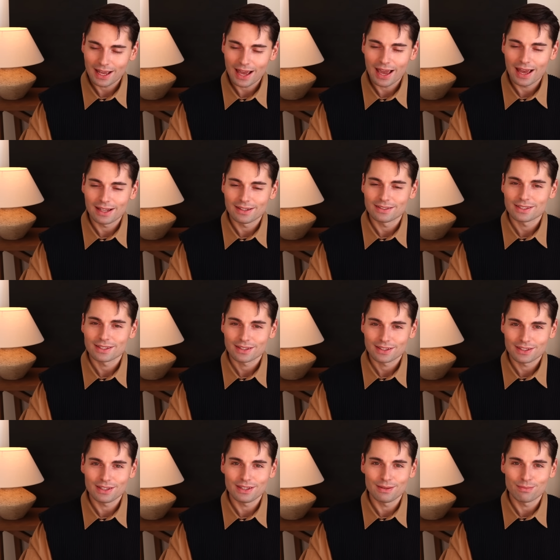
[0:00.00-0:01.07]
and
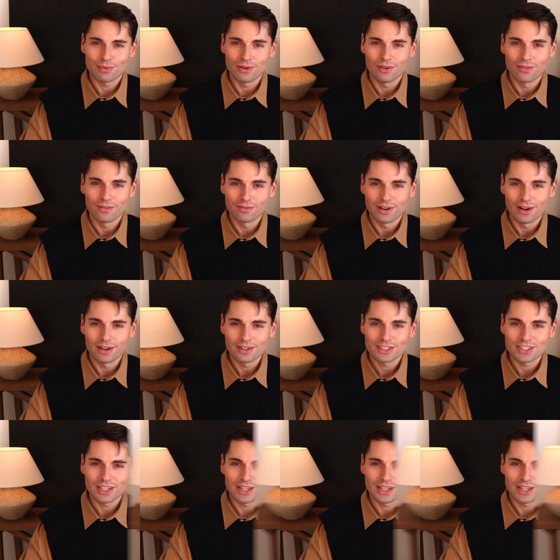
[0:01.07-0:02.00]
keep on watching. If